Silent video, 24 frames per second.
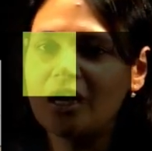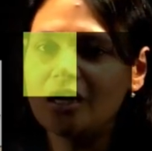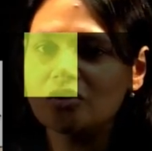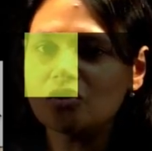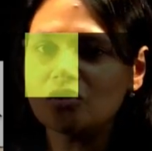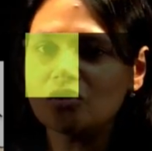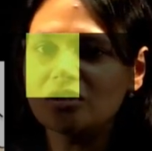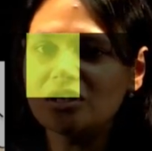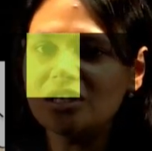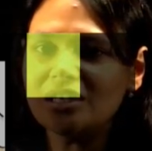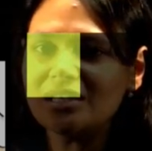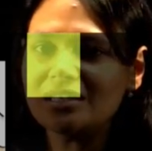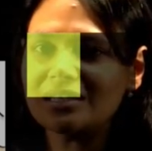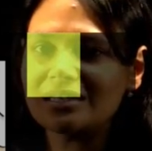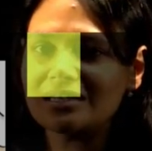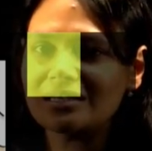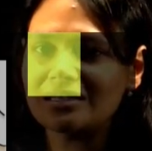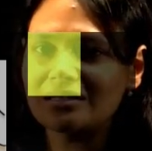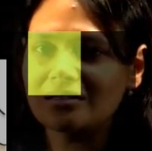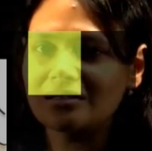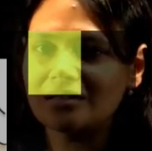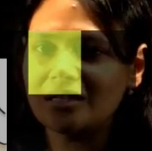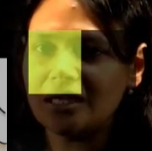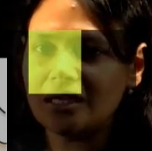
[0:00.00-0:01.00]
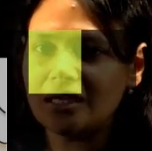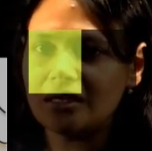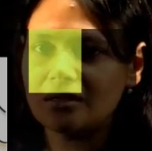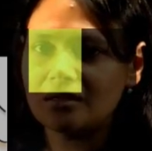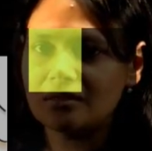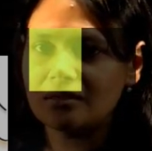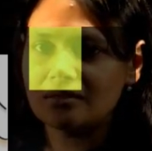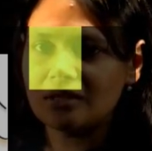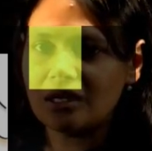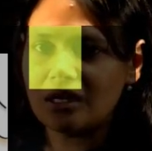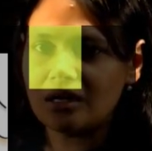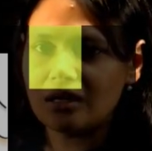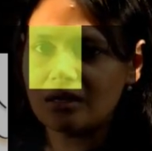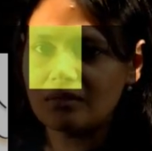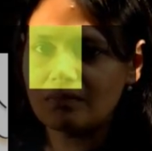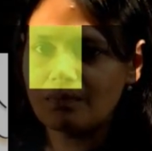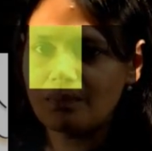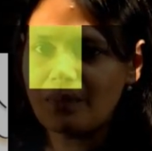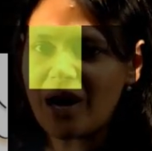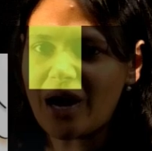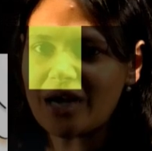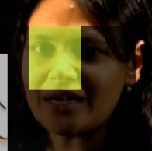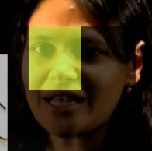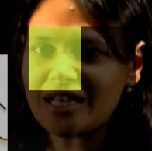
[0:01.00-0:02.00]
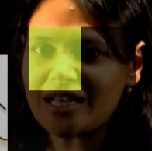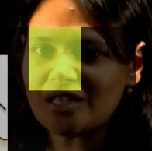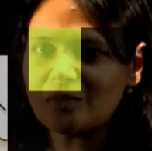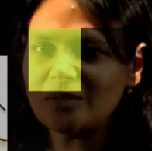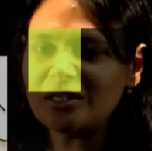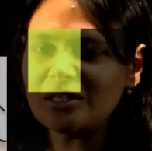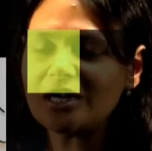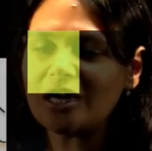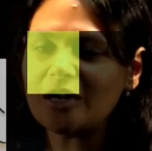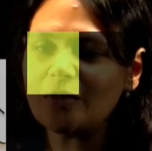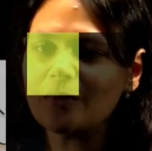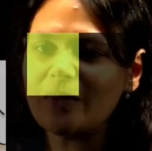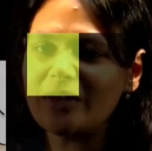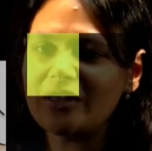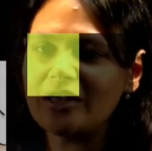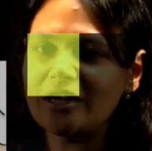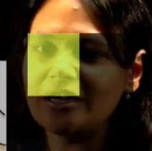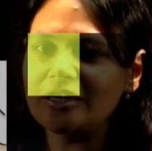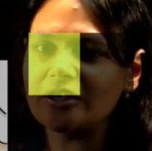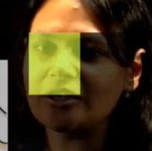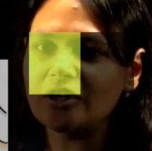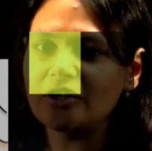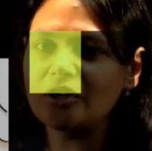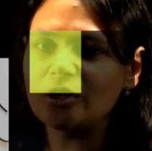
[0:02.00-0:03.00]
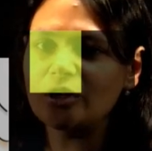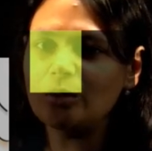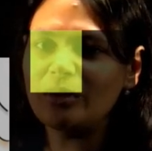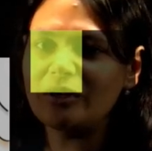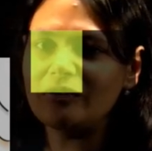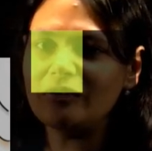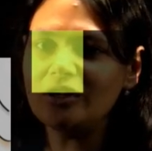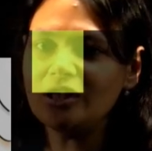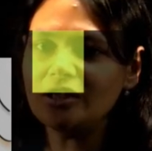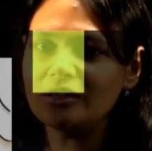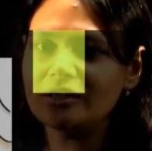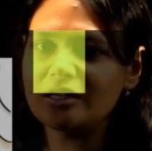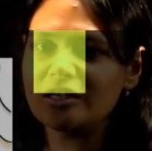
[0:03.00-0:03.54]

So this part has been cut by the internal bevel,